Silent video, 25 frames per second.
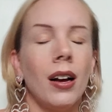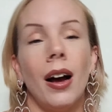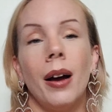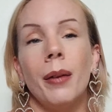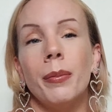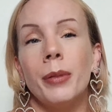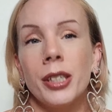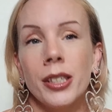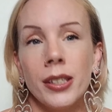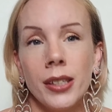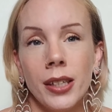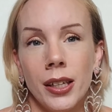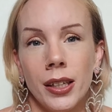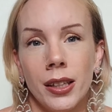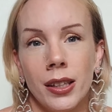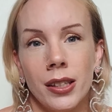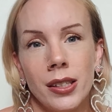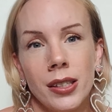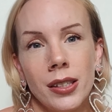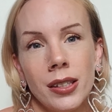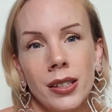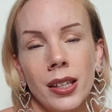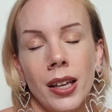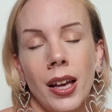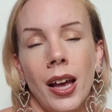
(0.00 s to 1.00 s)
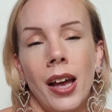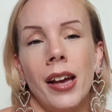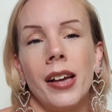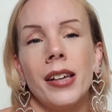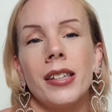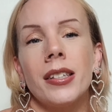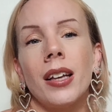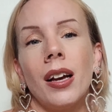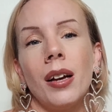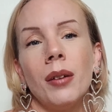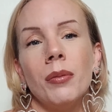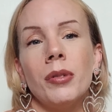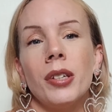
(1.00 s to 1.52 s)
I'm not saying this is the
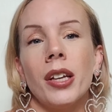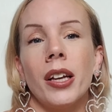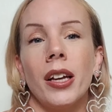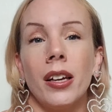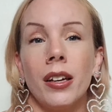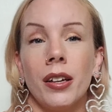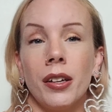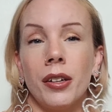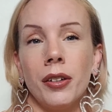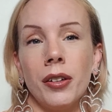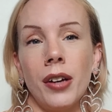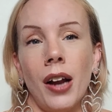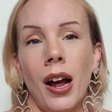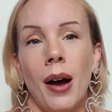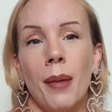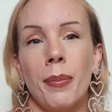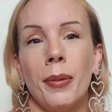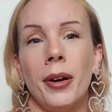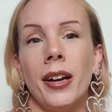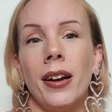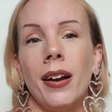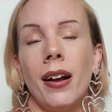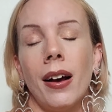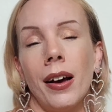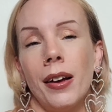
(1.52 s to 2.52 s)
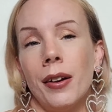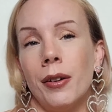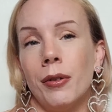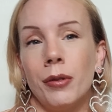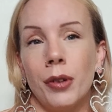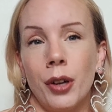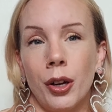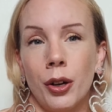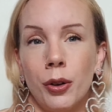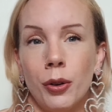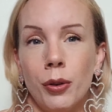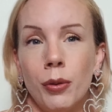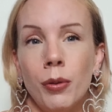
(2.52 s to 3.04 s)
case. I'm saying it could happen. I
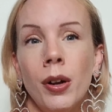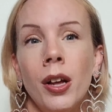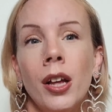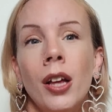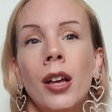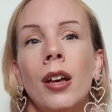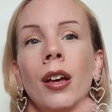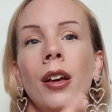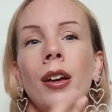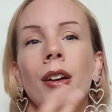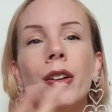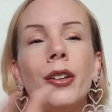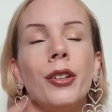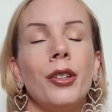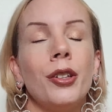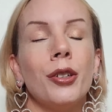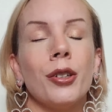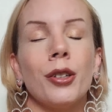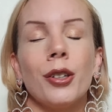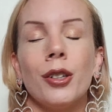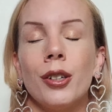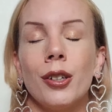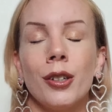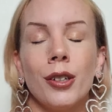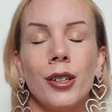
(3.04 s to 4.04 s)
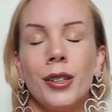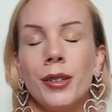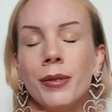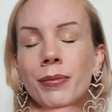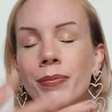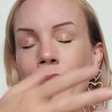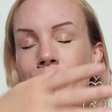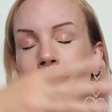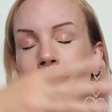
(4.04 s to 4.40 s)
don't know your